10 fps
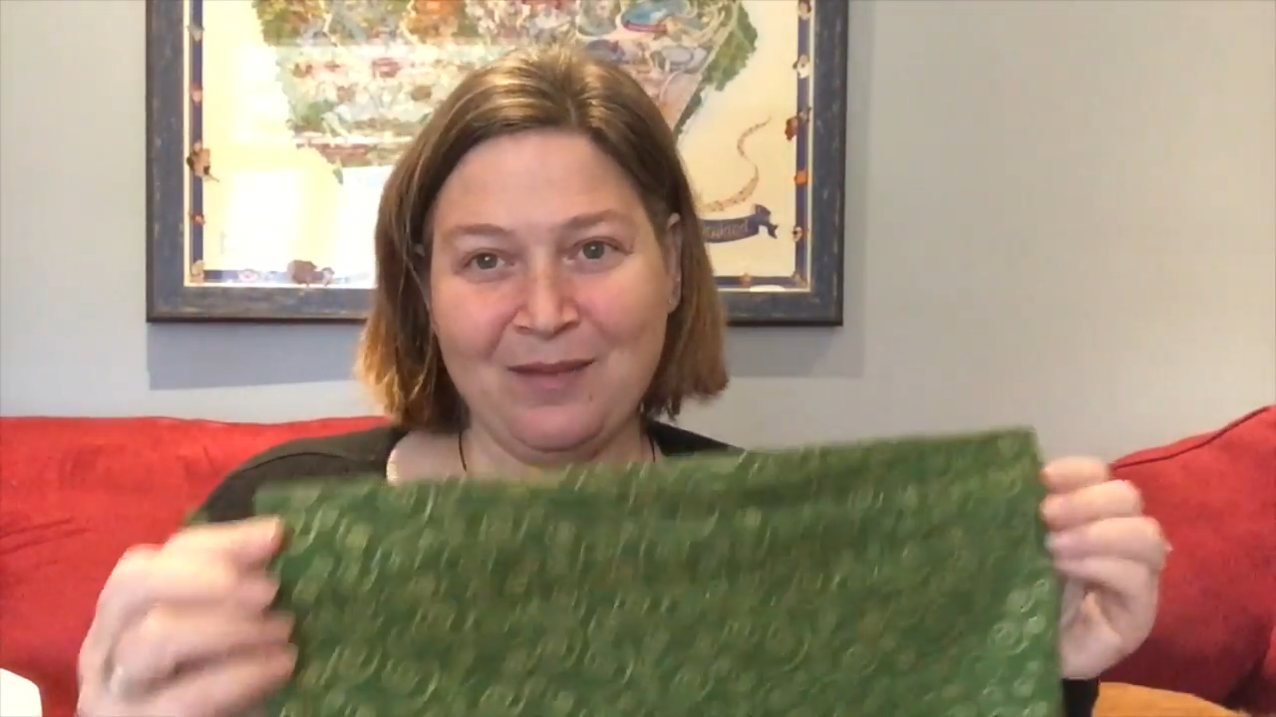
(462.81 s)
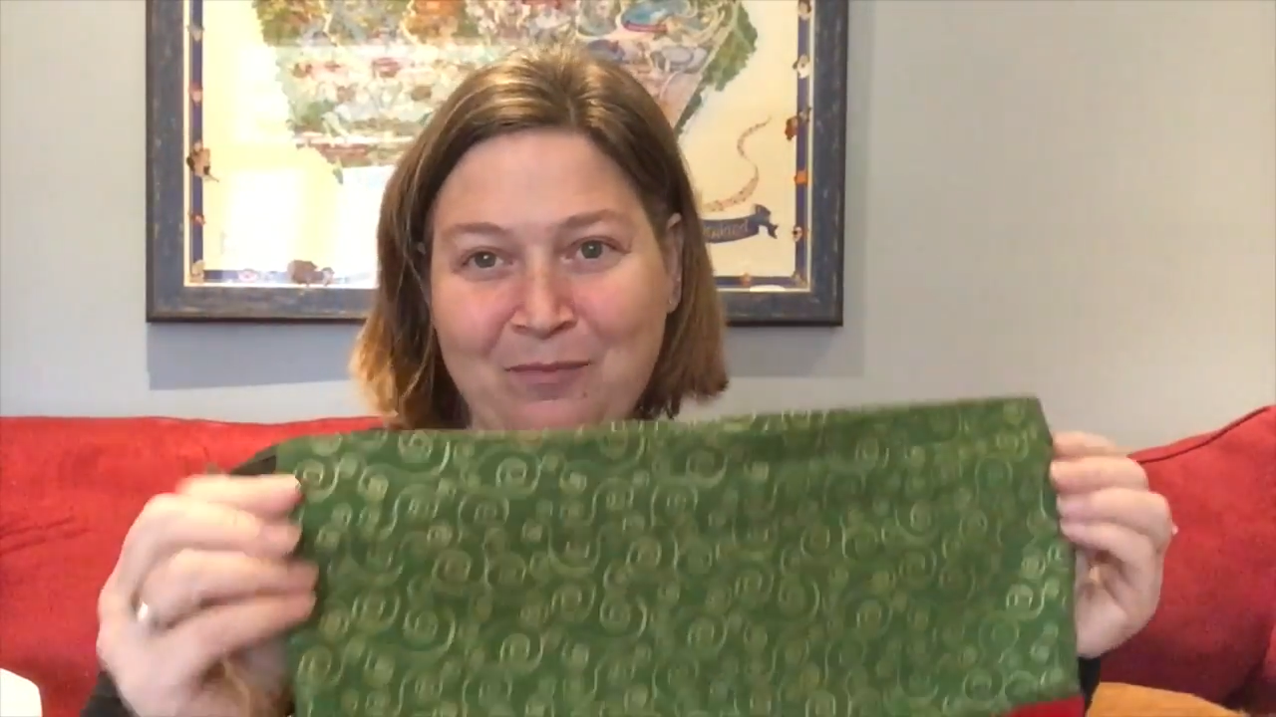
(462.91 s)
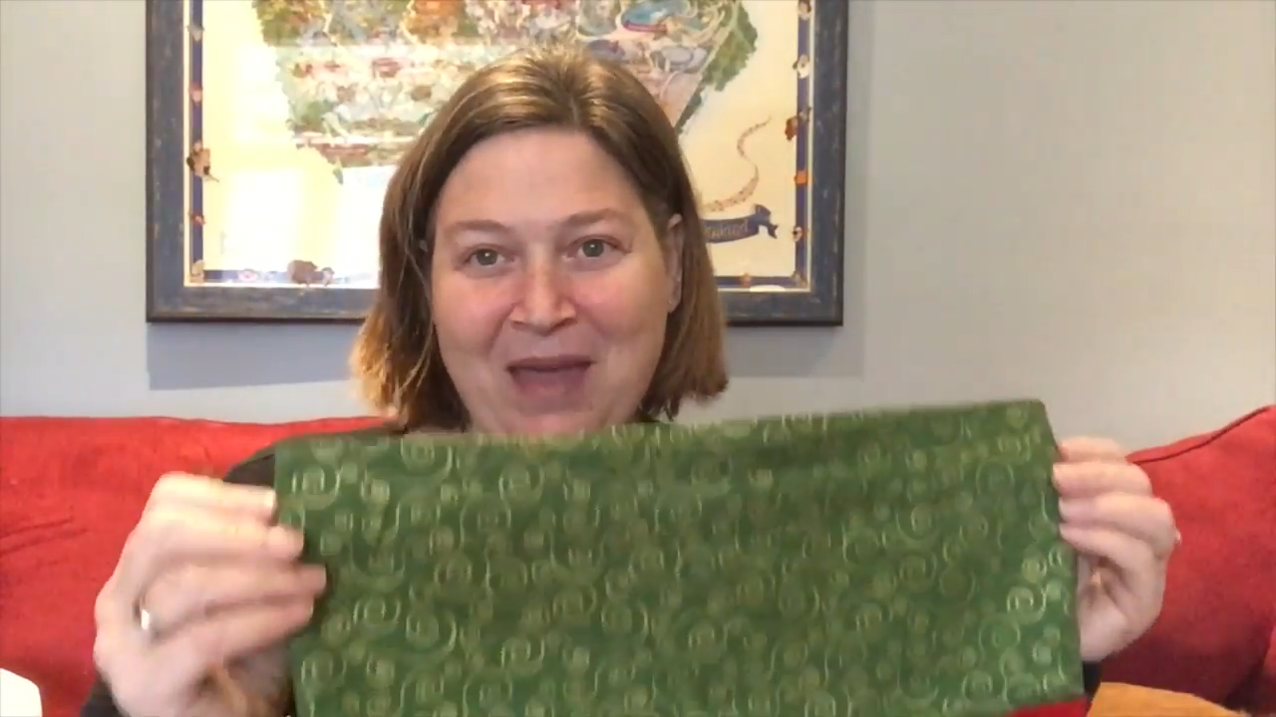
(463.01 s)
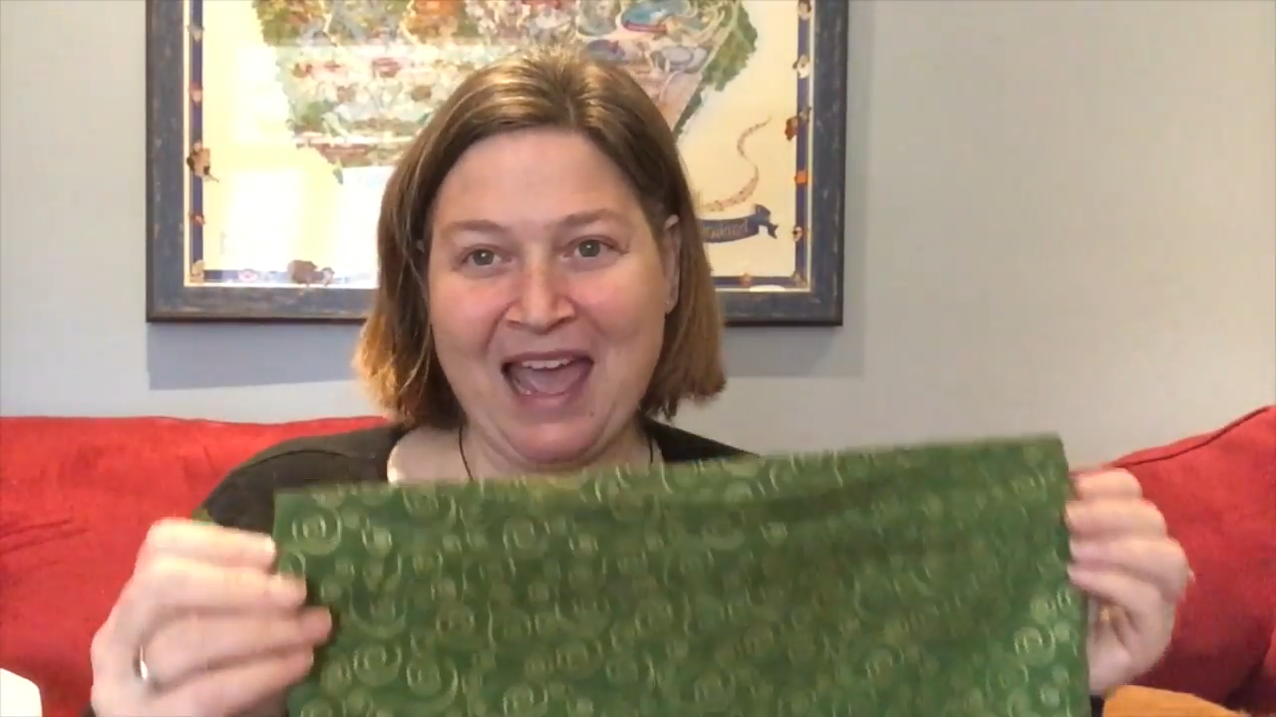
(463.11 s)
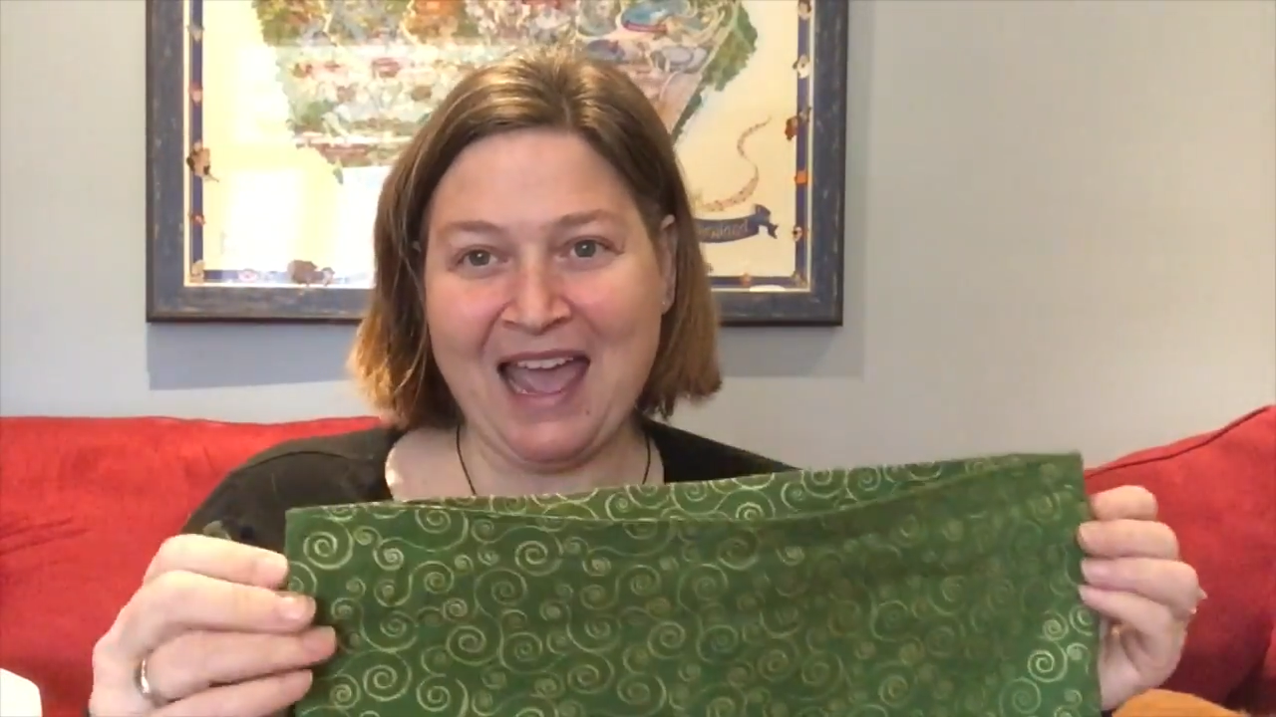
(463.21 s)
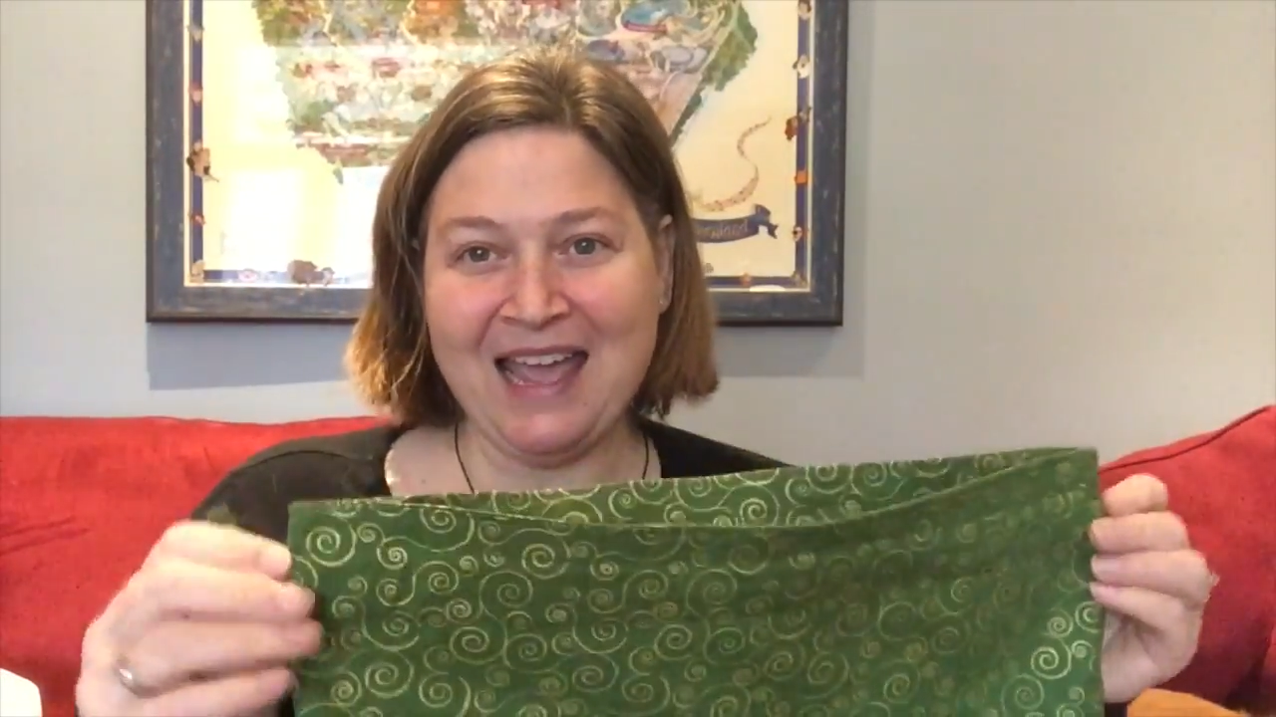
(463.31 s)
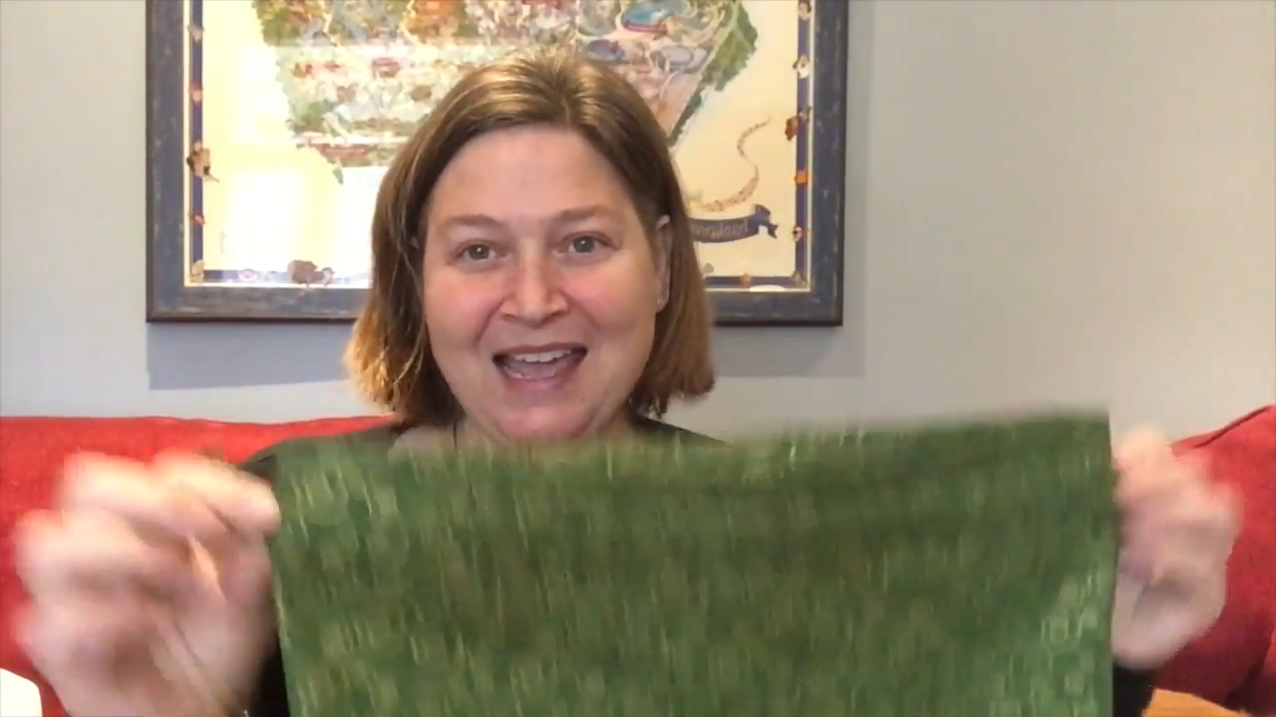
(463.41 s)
bag,